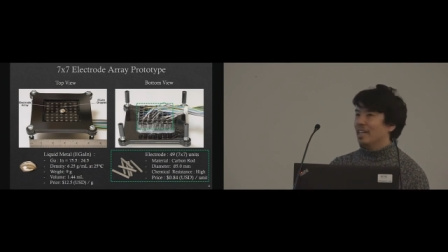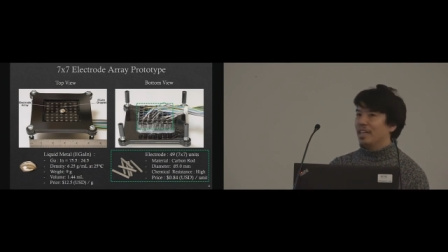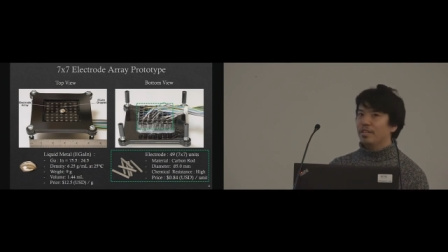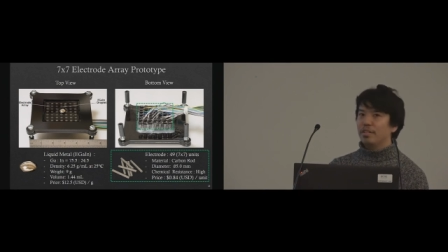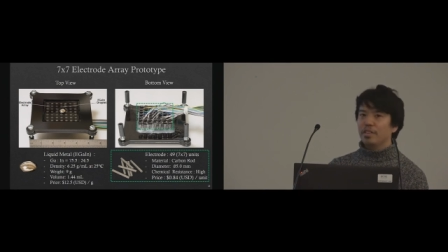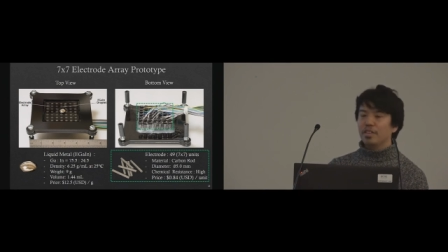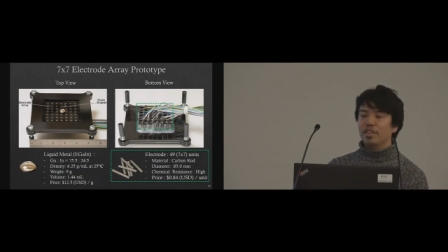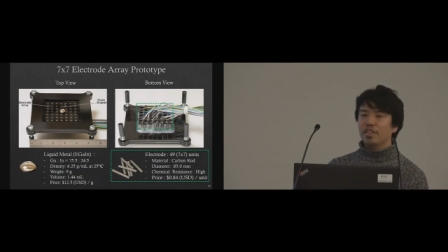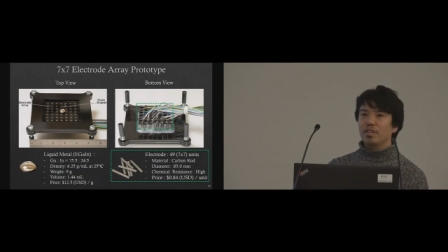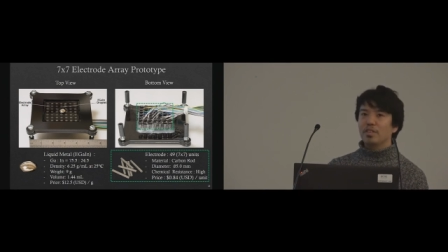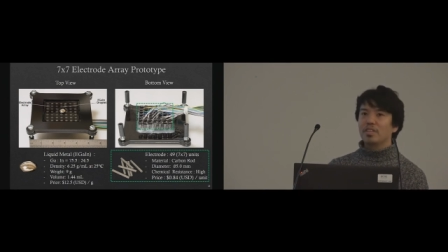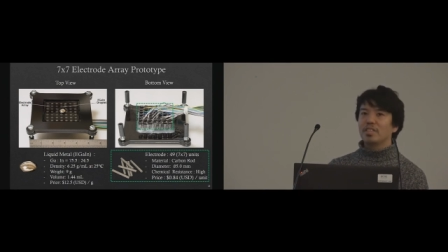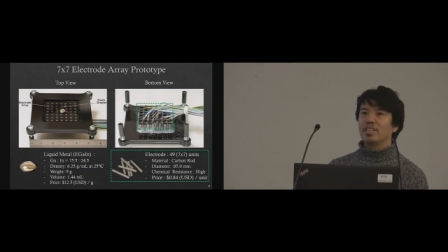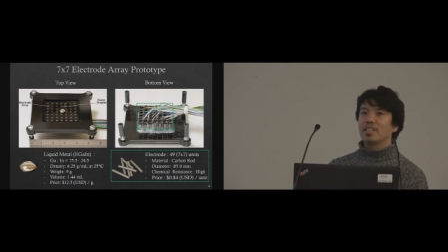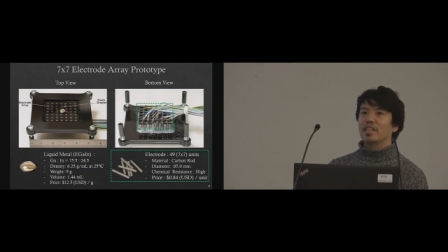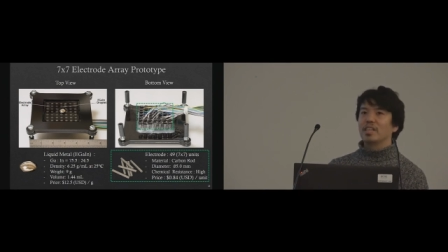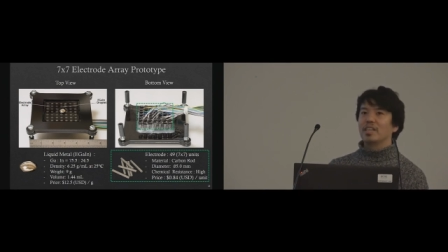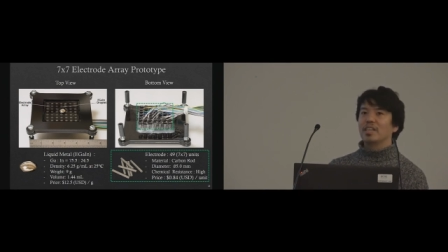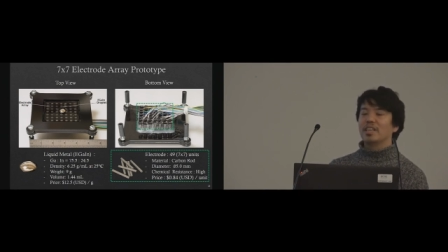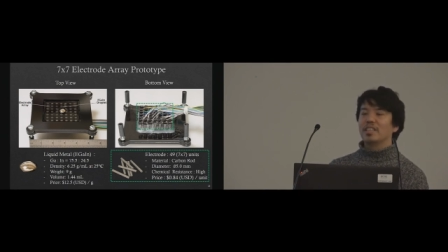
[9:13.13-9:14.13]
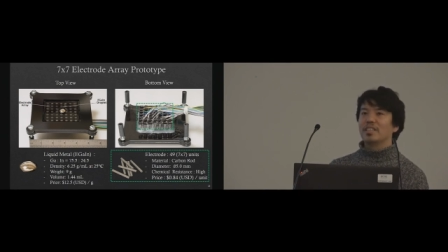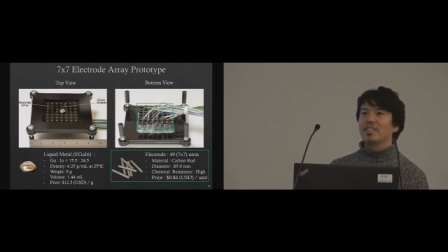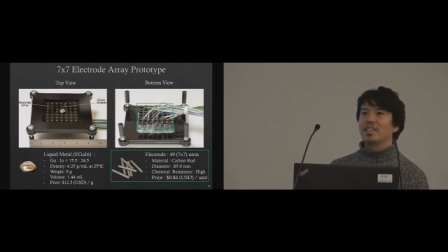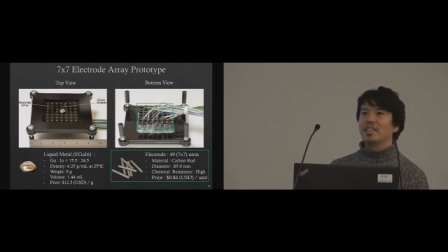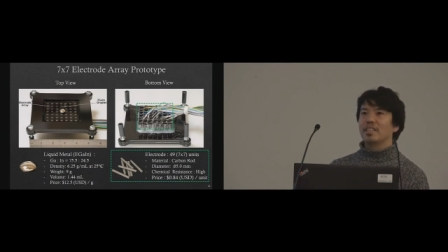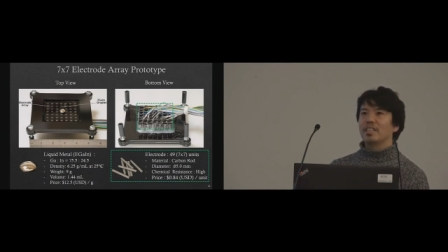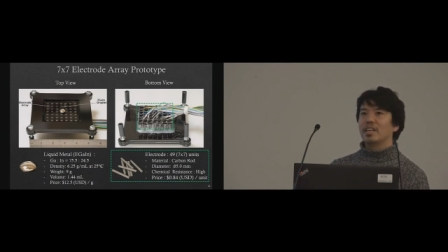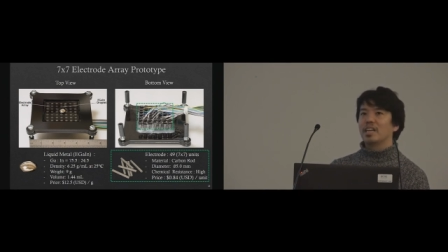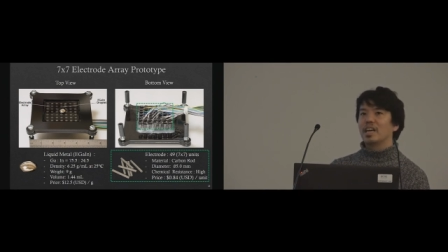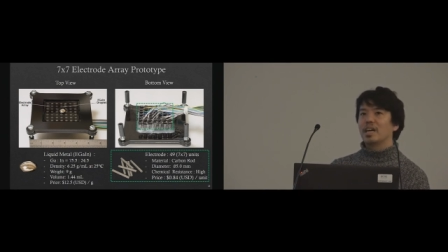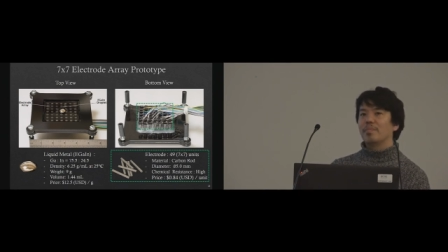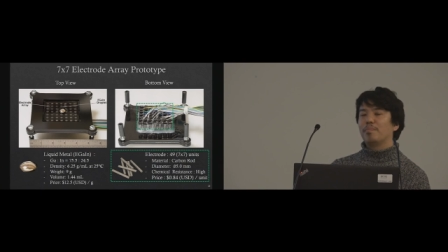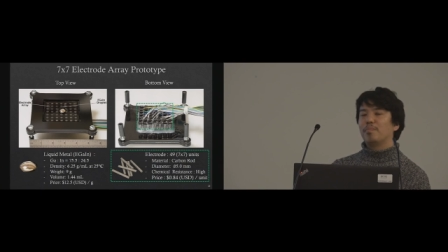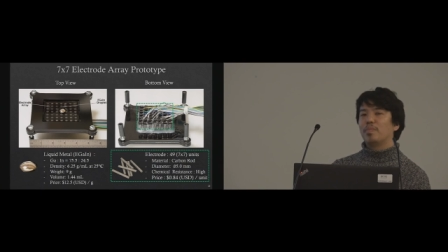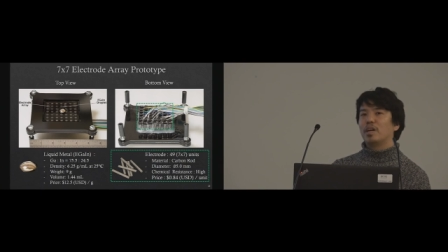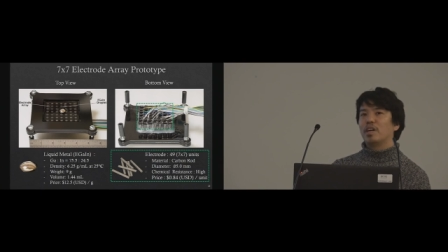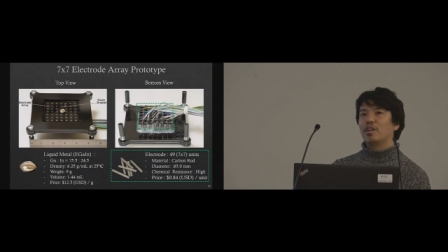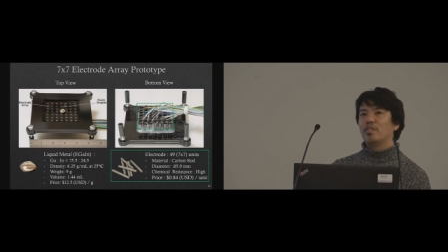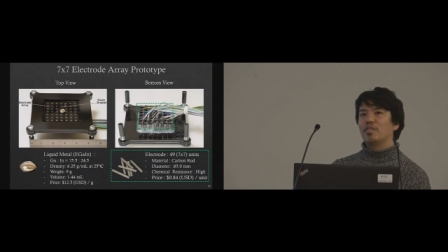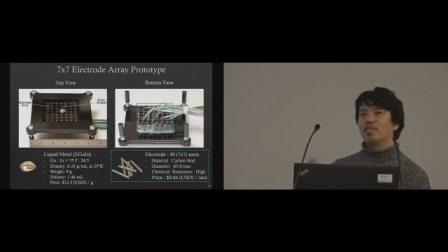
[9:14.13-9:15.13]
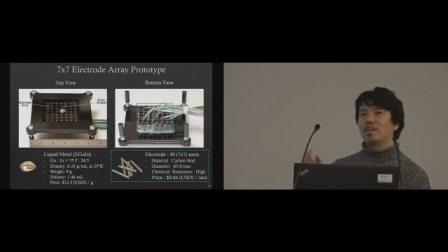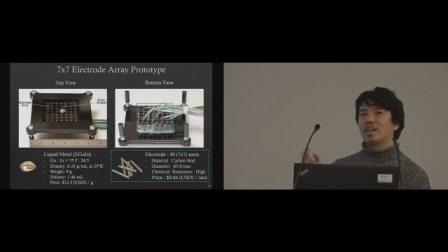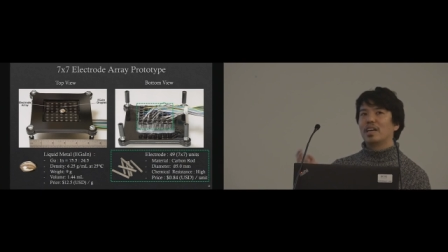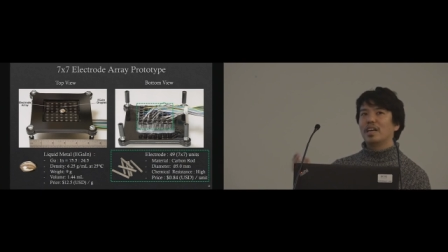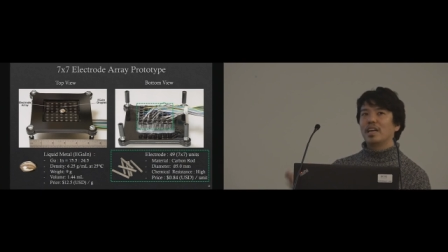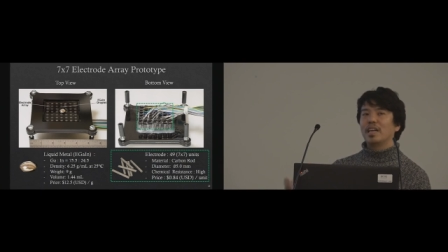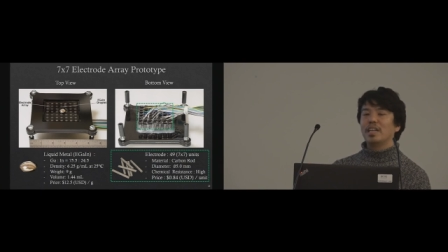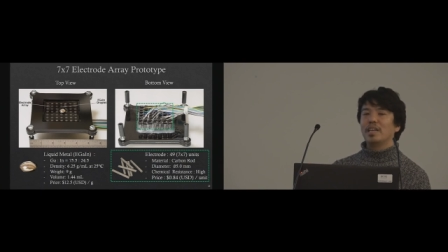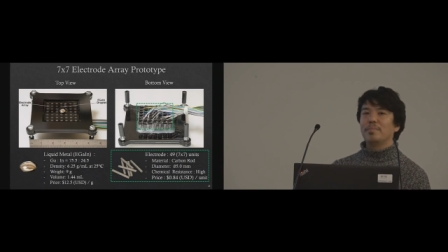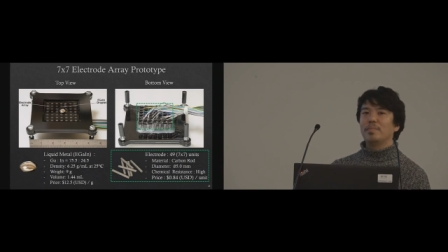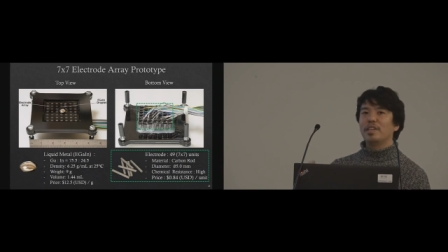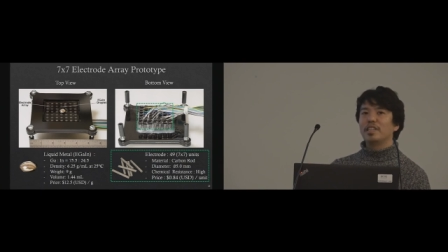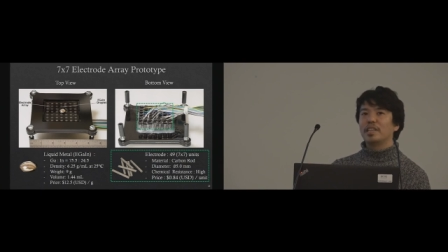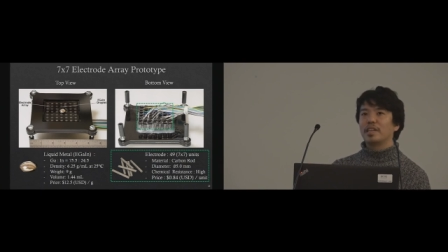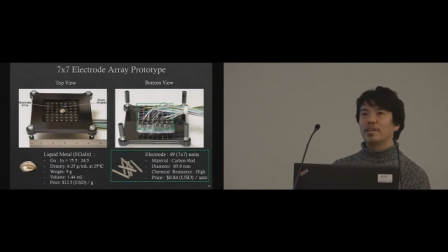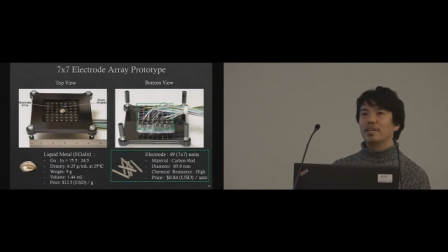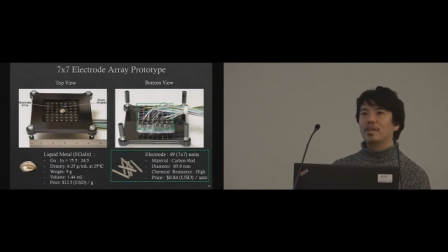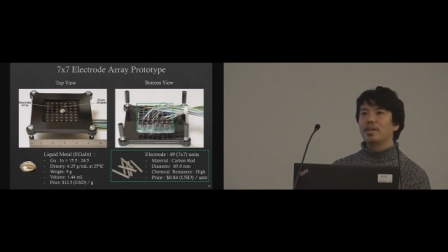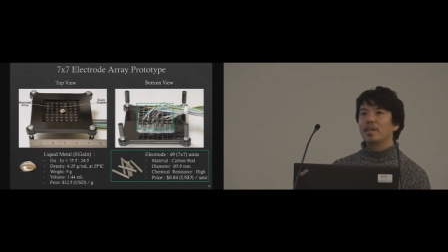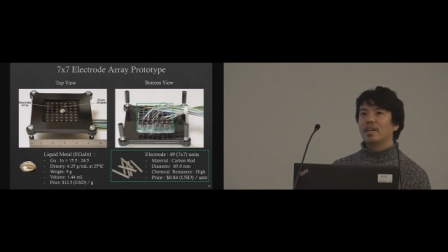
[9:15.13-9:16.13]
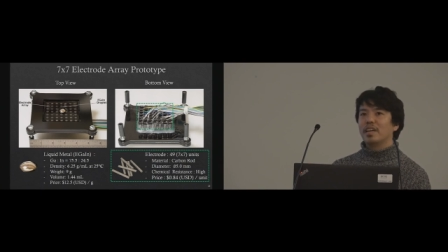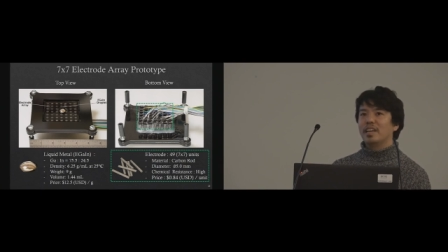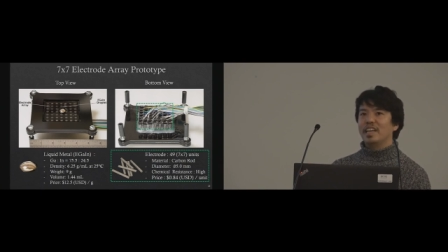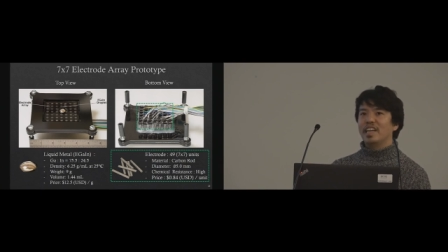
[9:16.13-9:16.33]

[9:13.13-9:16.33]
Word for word: If you use, let's say, the copper or any metal,